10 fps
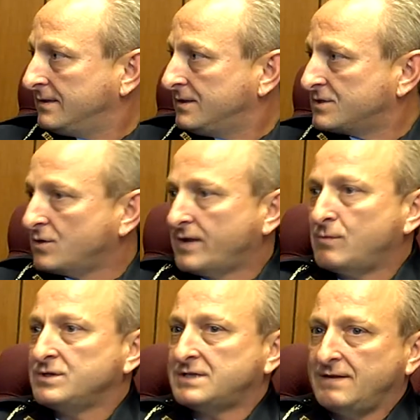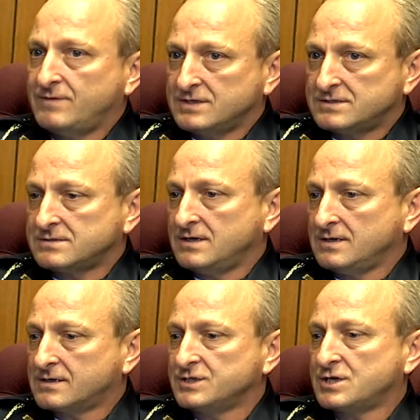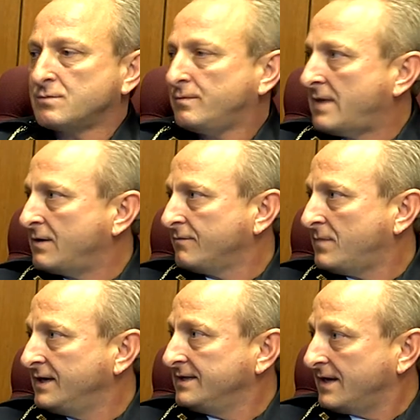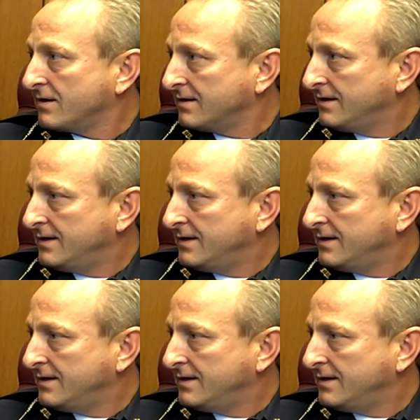So that would save us a considerable amount of money there.